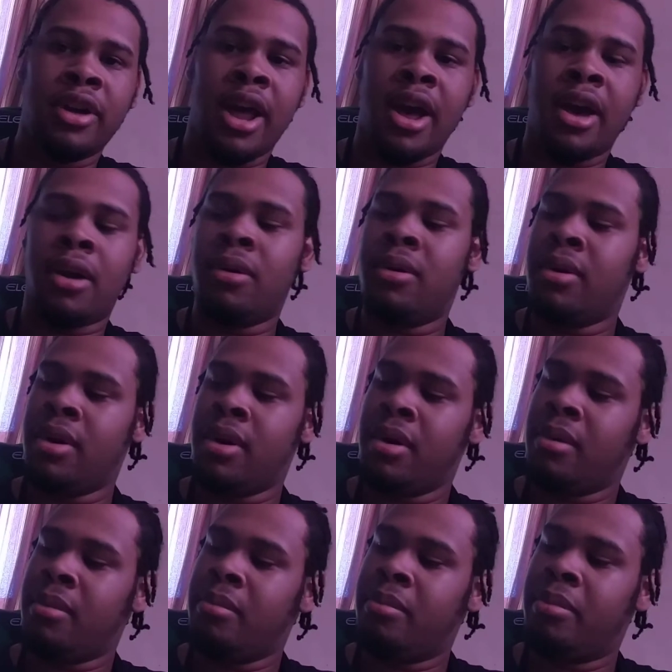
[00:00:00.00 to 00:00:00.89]
now,
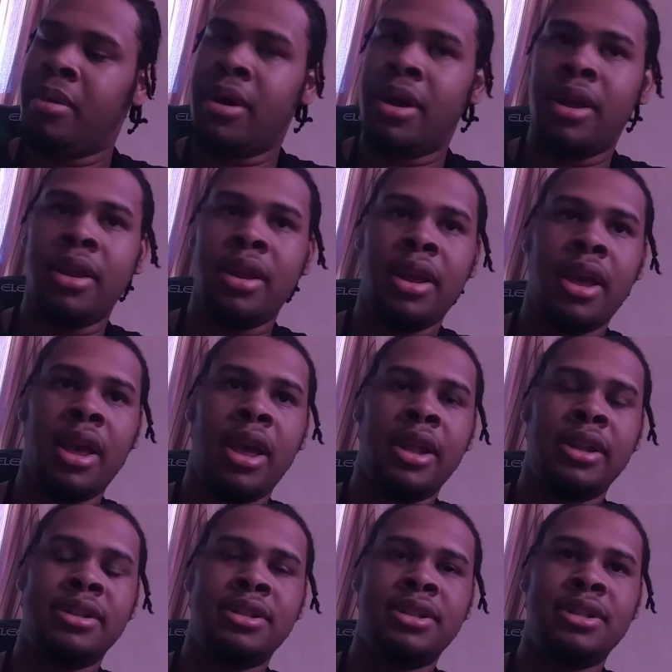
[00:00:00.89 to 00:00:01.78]
but
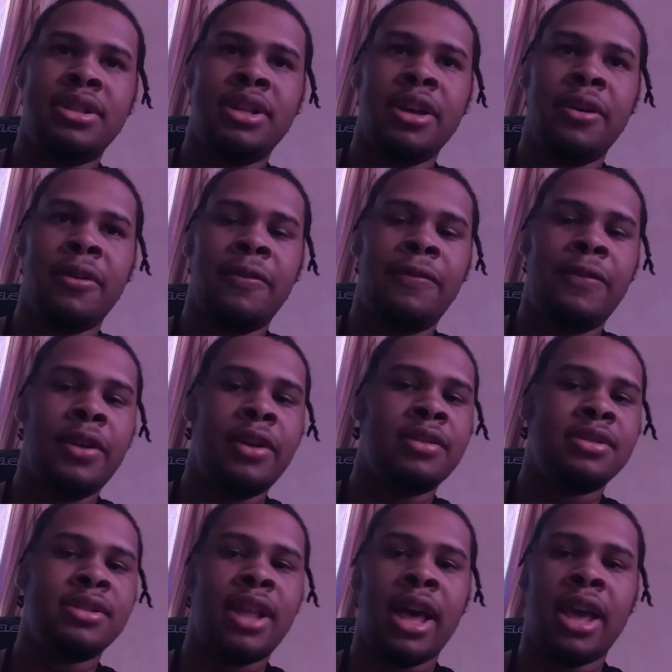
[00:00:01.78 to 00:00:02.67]
it still
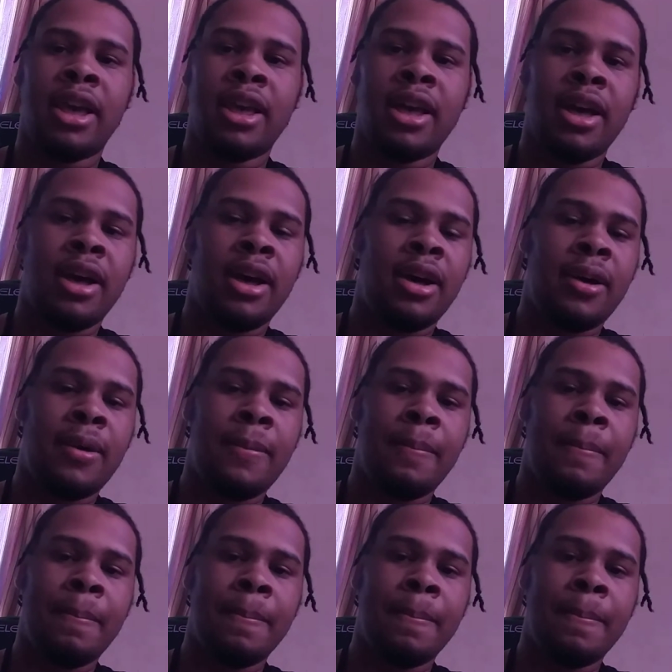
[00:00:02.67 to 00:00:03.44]
feels like I